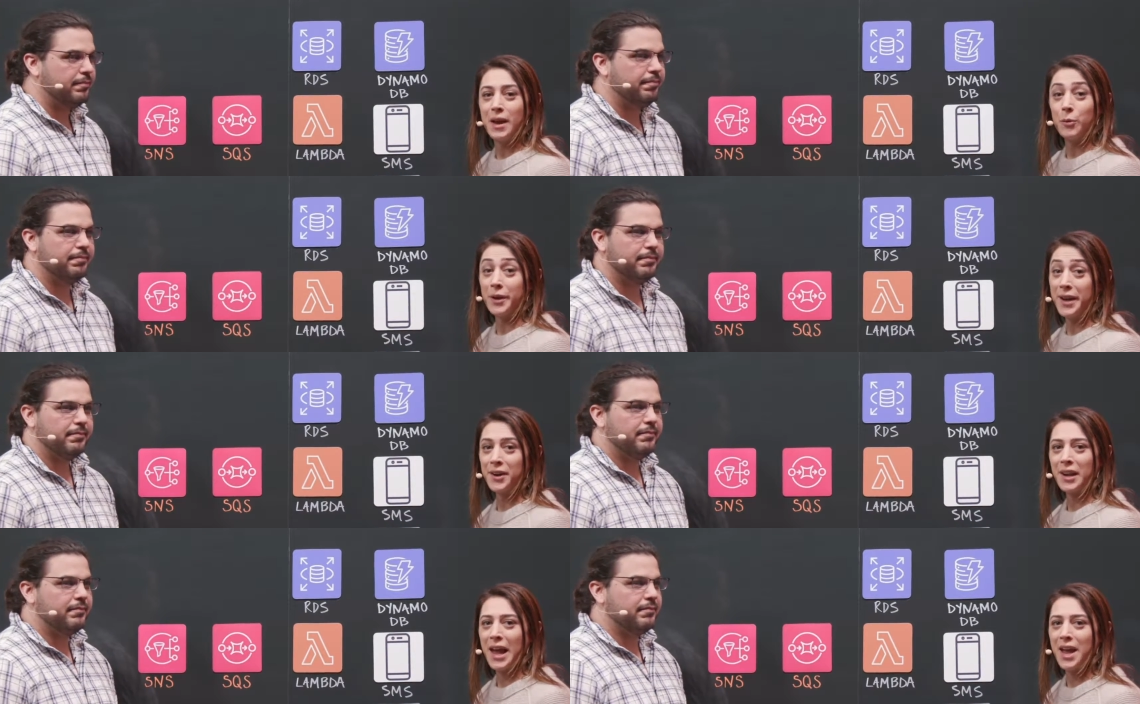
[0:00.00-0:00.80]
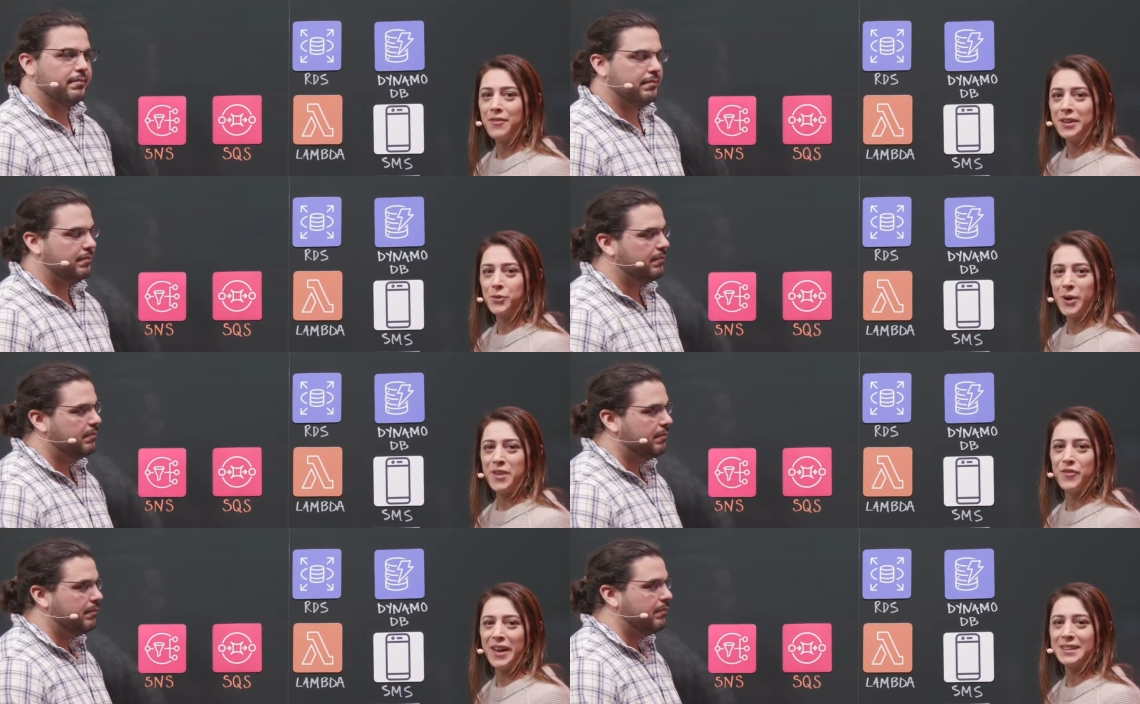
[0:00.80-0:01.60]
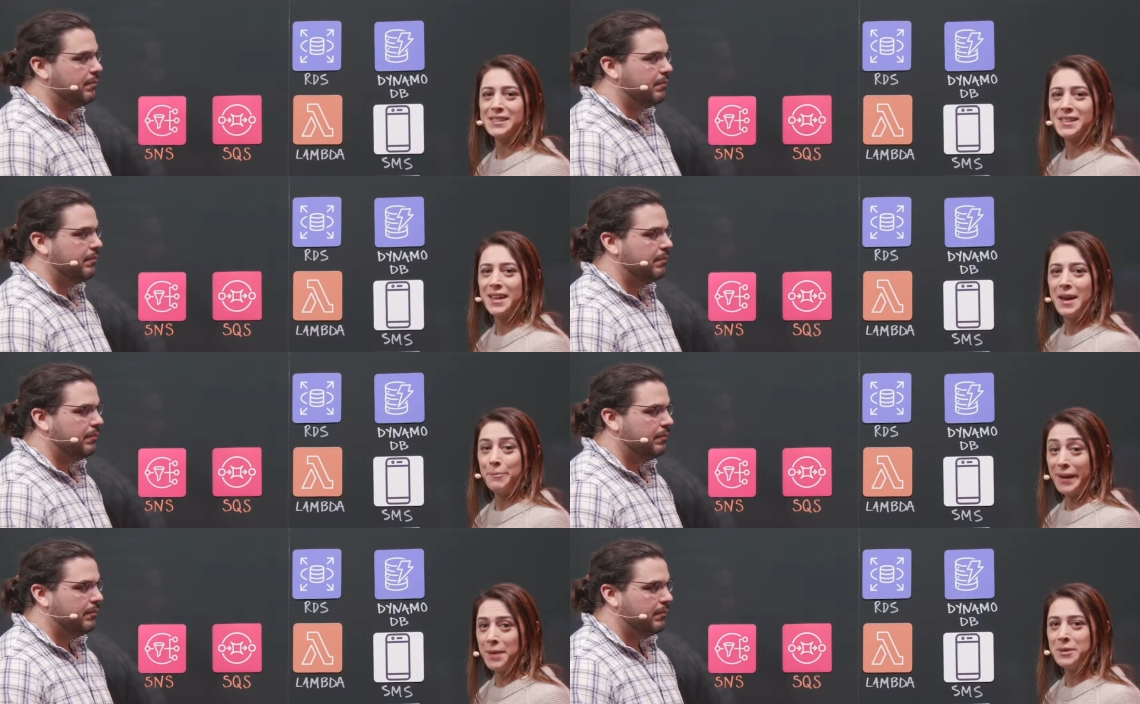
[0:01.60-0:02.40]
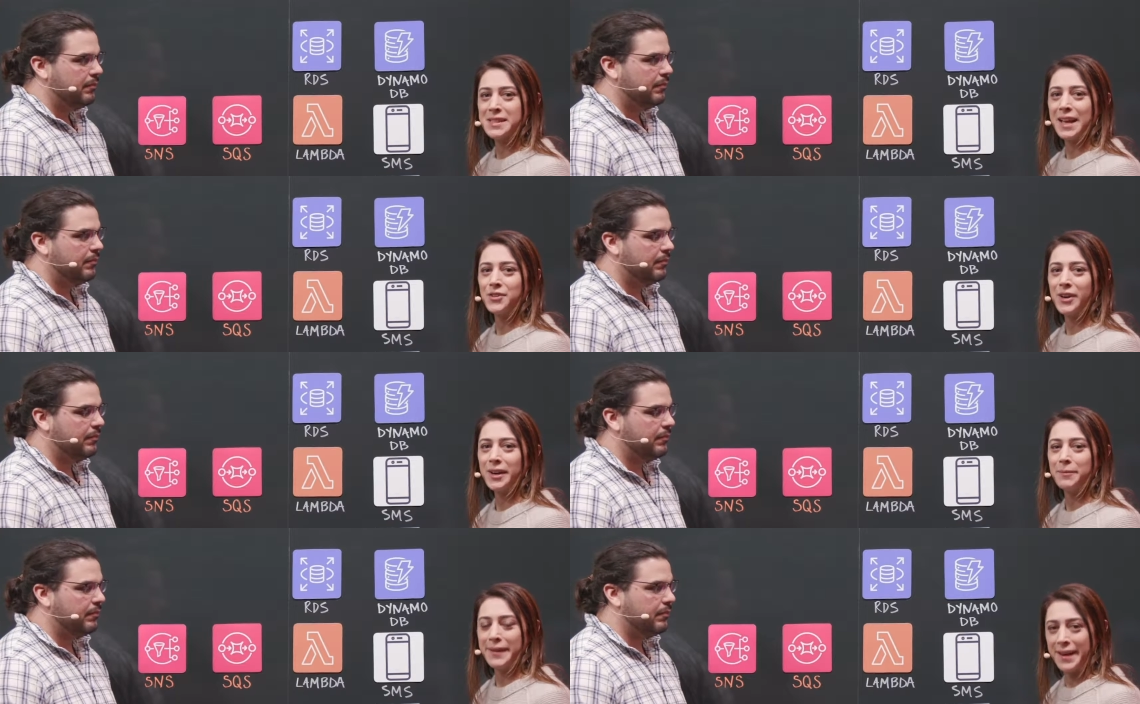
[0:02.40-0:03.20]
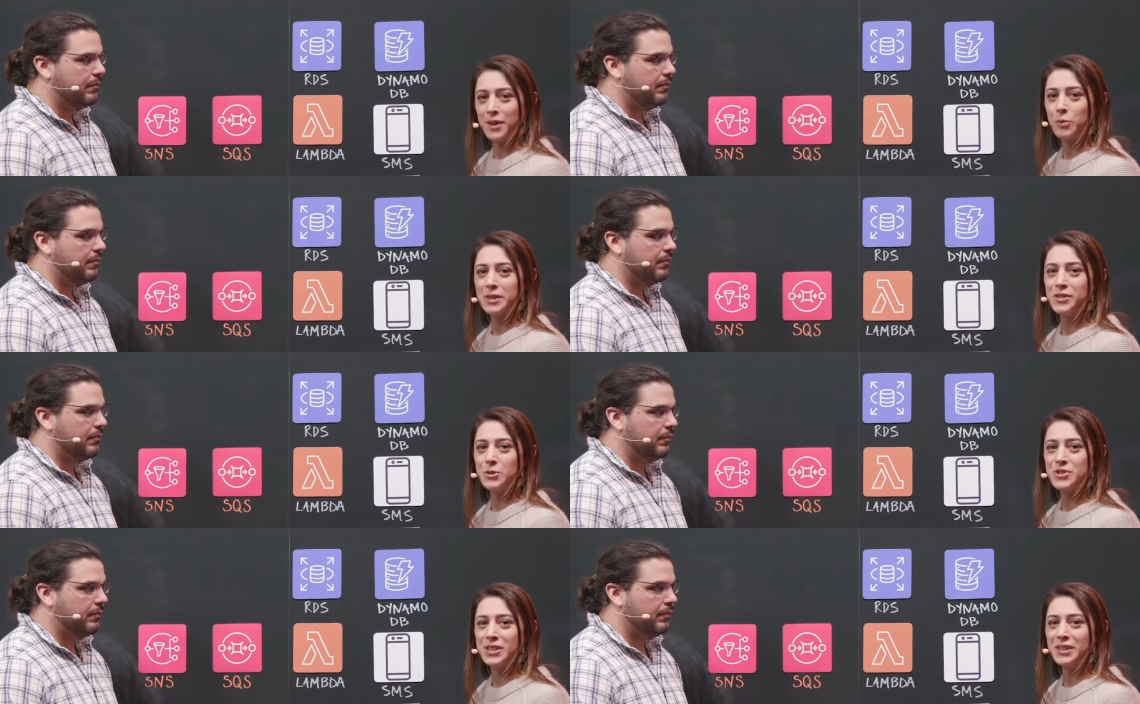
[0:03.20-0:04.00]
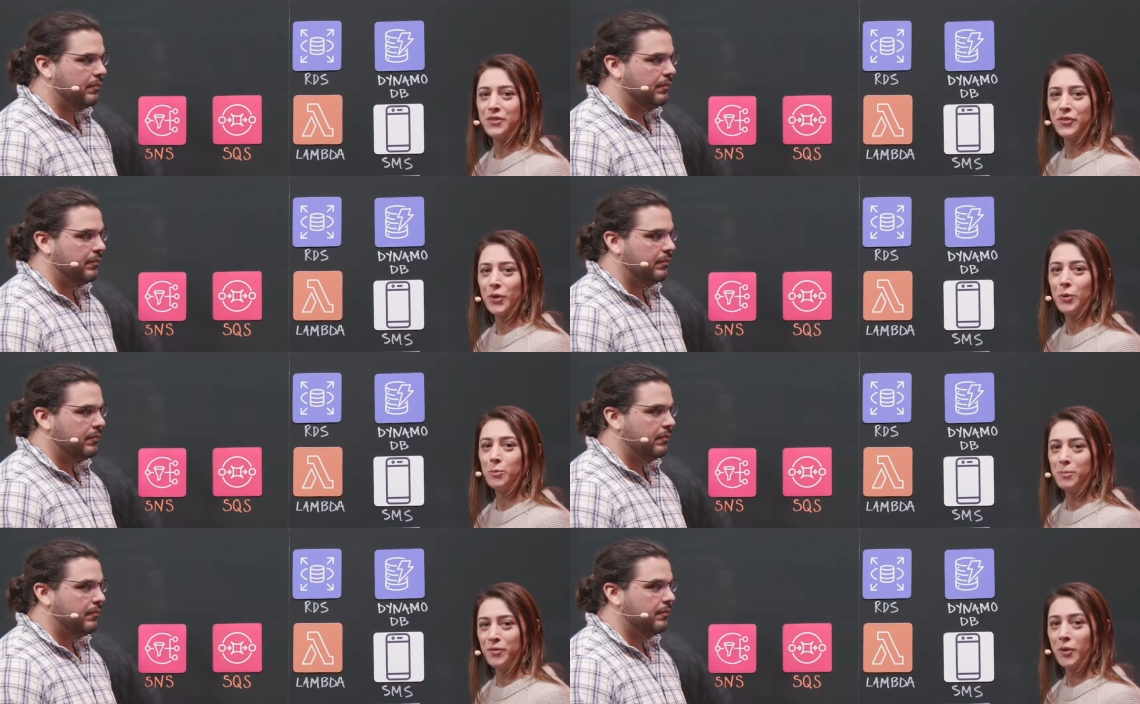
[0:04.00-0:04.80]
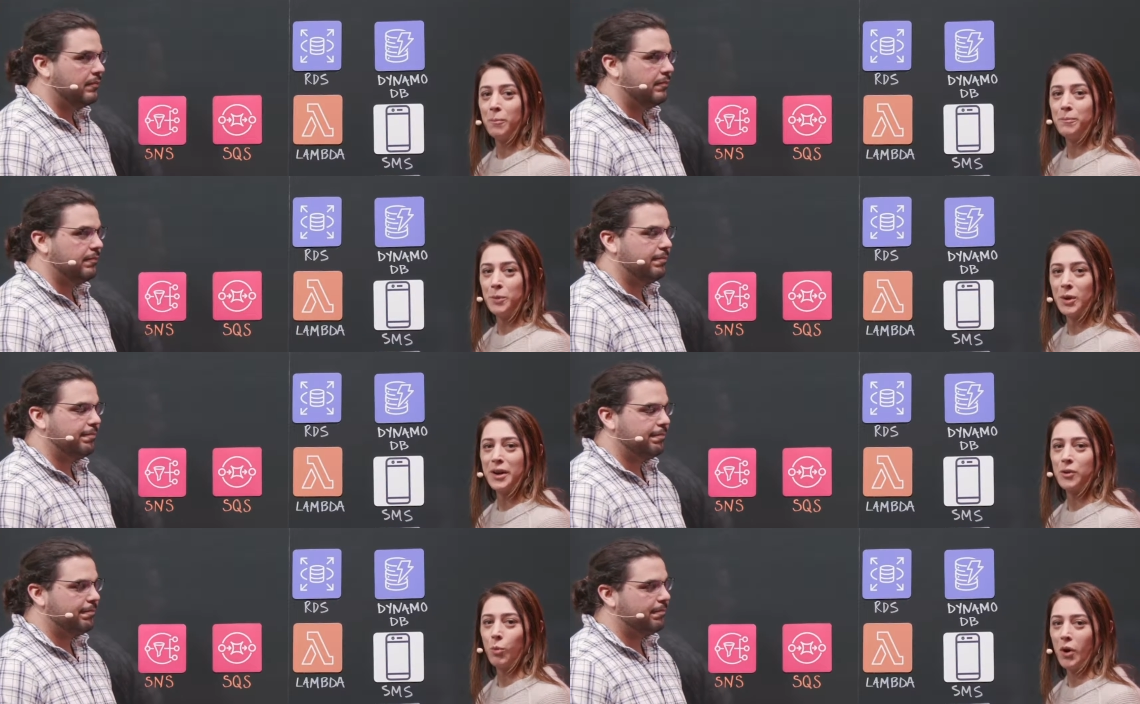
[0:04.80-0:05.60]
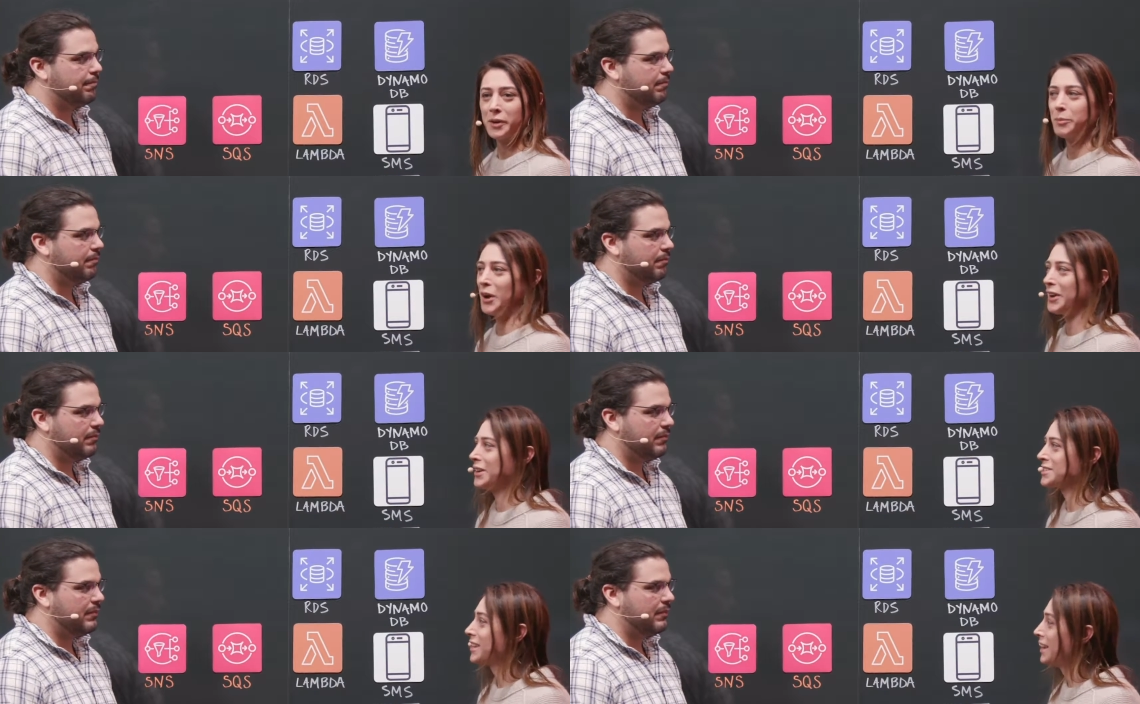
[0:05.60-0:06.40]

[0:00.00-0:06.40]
Speaker 1: We're here live at Reinvents. My name is Andrea. I'm here with Eugene for, from Mueller Water Products.